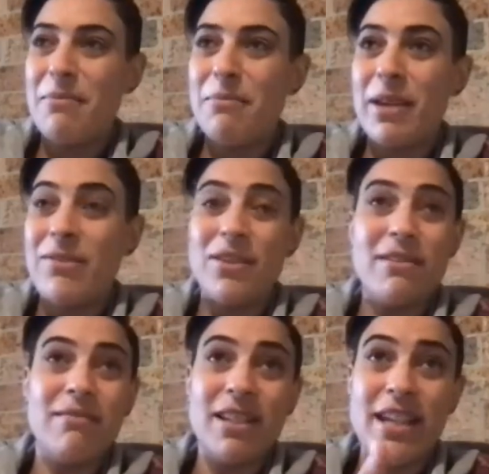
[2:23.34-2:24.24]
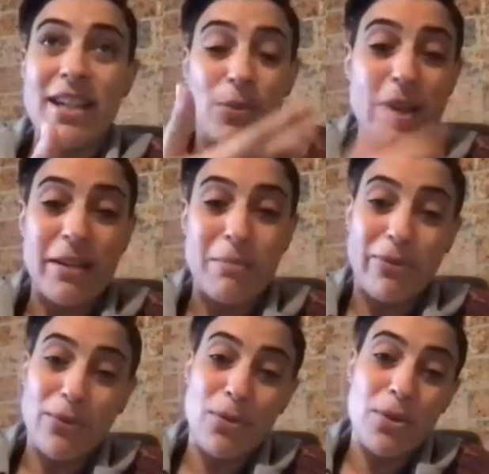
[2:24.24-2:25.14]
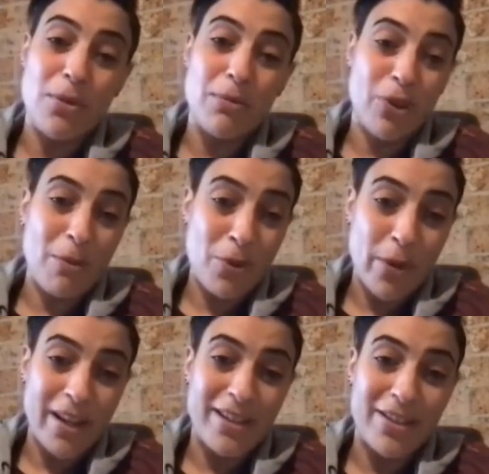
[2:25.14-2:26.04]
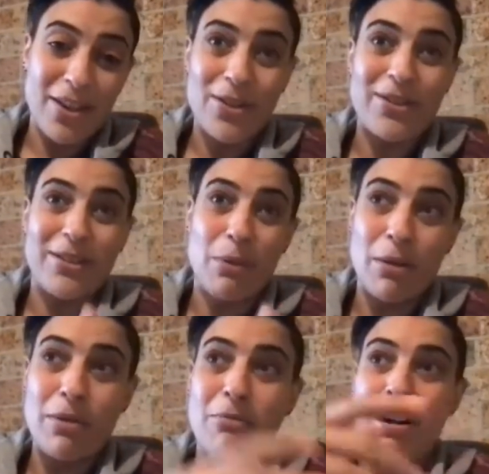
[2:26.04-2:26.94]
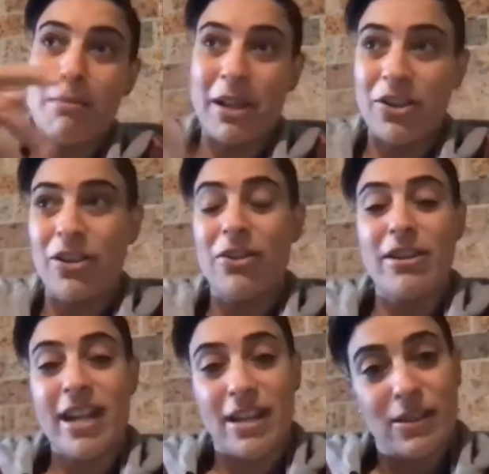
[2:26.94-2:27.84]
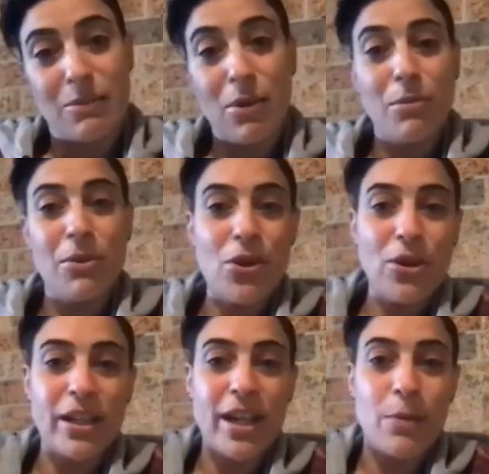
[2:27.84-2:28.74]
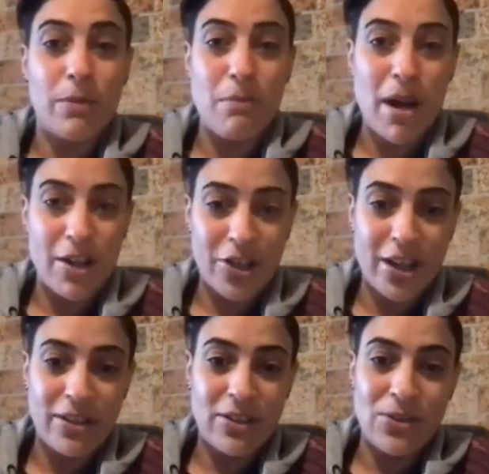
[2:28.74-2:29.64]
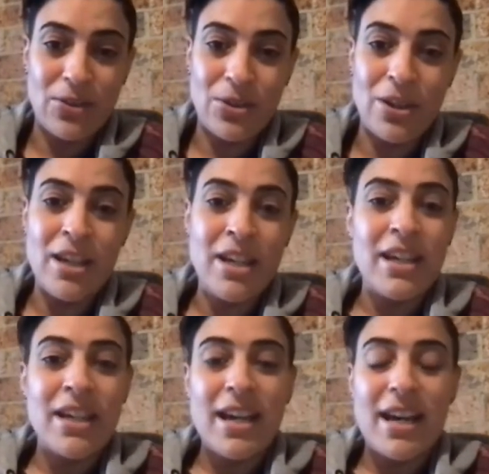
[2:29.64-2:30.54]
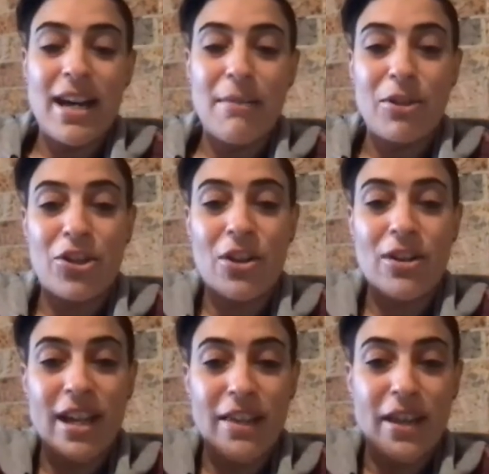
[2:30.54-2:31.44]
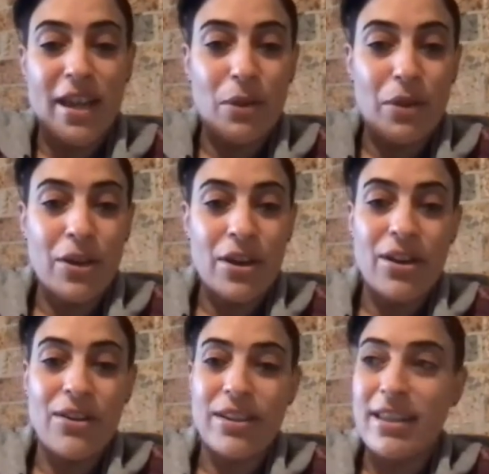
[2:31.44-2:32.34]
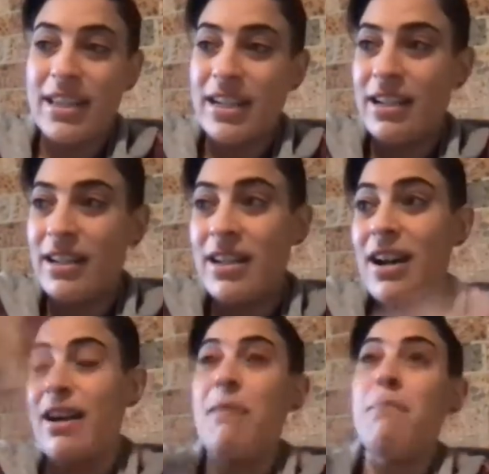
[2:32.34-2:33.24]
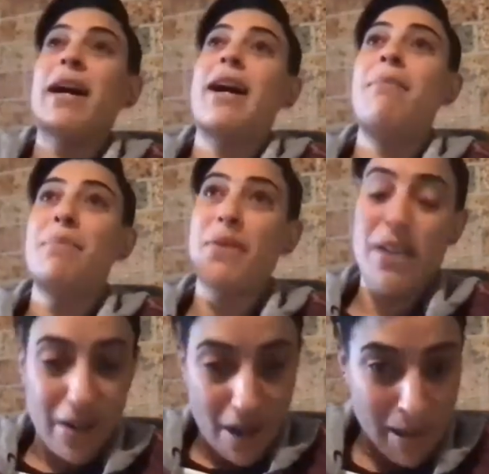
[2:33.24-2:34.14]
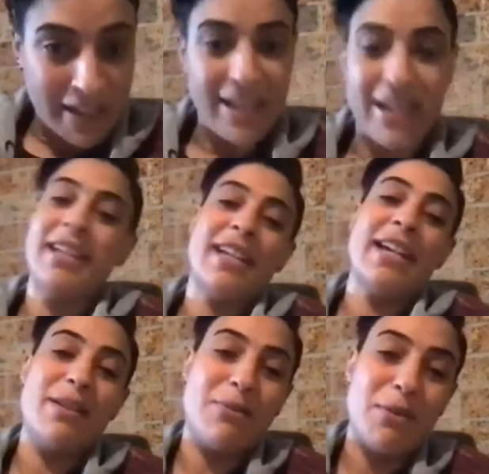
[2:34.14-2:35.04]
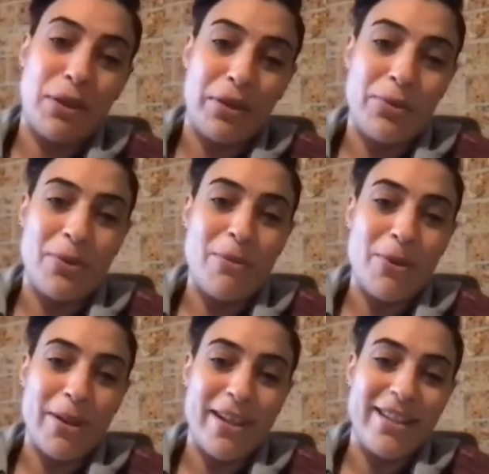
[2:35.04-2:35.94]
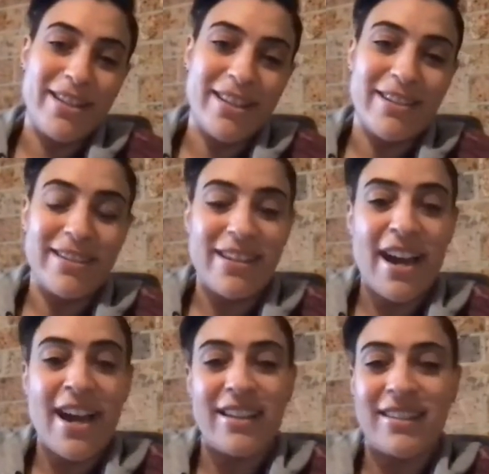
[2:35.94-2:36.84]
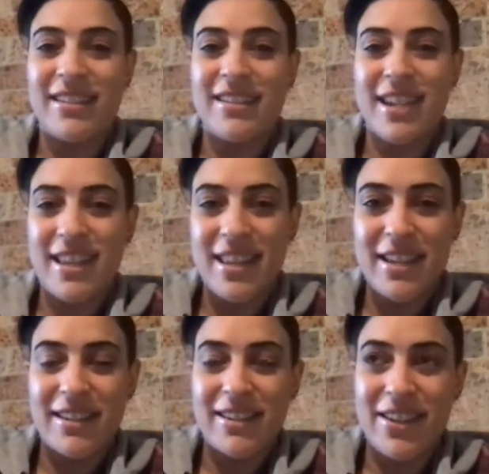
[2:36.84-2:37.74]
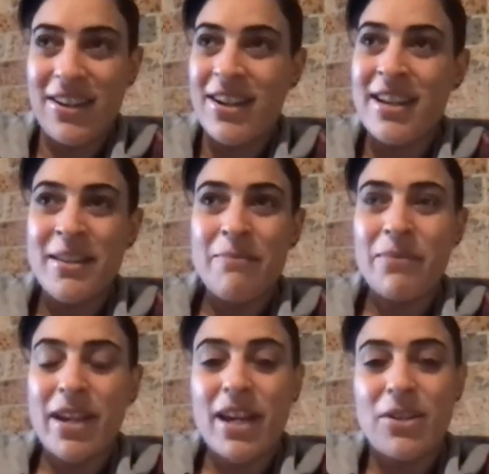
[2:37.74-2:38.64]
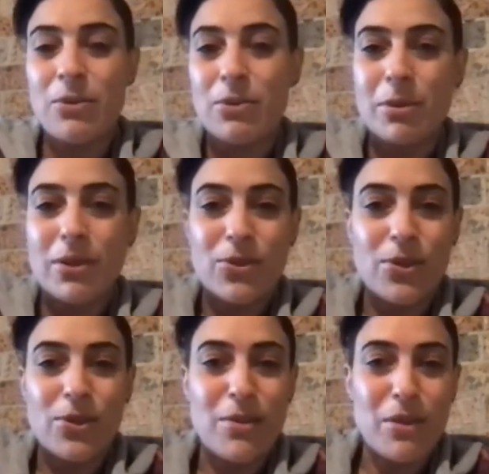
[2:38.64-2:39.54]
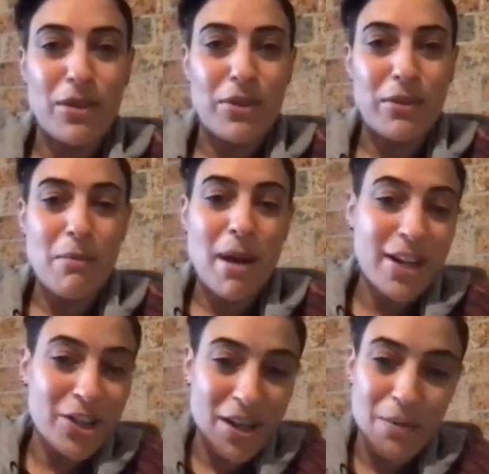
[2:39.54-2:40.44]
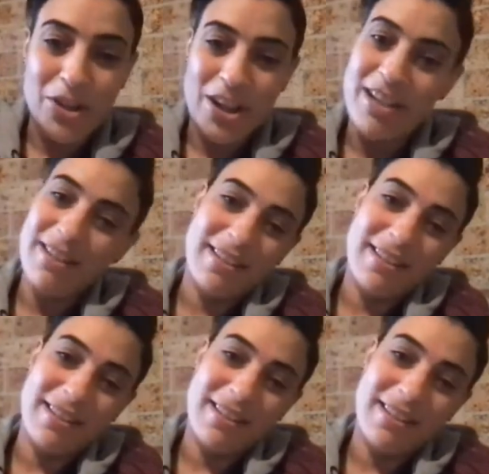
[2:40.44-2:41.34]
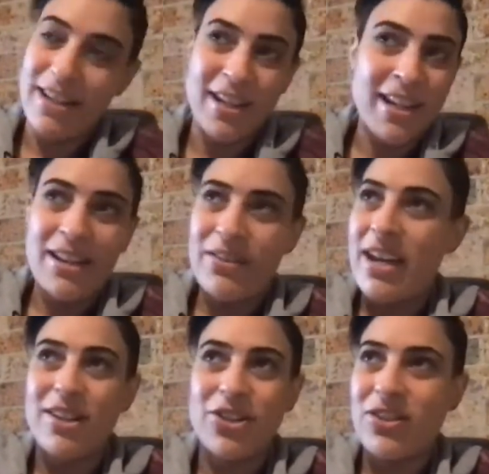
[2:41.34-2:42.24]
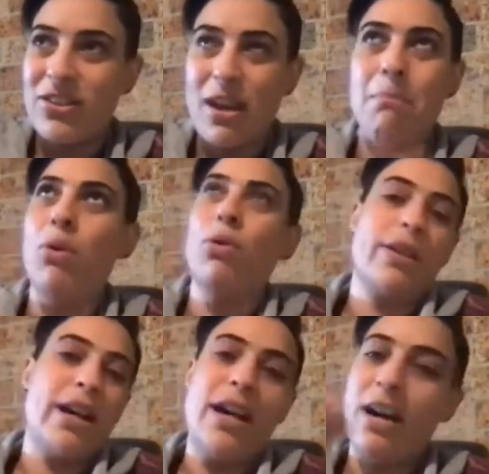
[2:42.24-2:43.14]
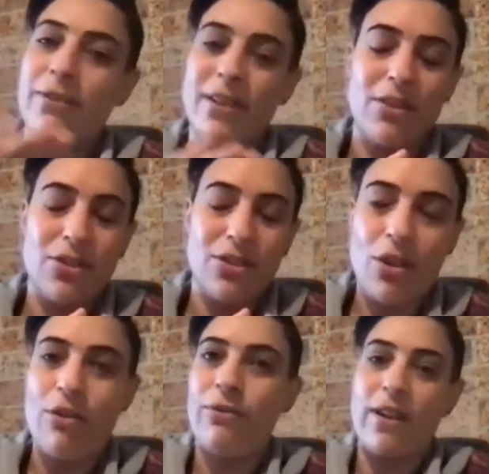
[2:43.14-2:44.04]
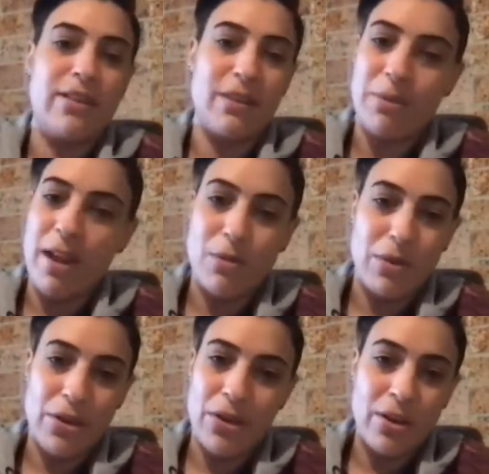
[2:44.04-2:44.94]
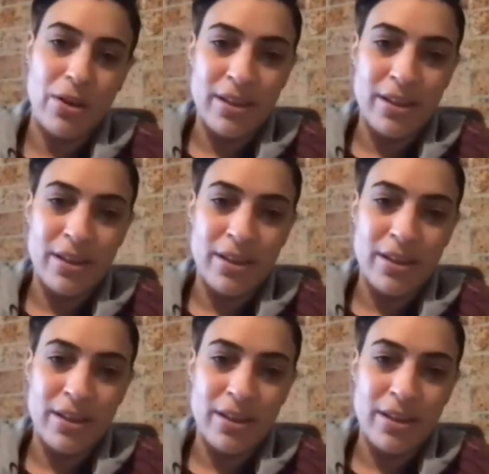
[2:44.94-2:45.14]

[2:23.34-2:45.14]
even next week before Drummer Queens goes to Melbourne, I'm actually going down to Melbourne earlier with Marsha to do a show down there with her, and then I come back up and then I go back down again with the Drummer Queens and start our season down there. So yeah, I do a little bit of touring with Marsha when she does stuff, and that is just a ball and a half. It's so fun to play with her.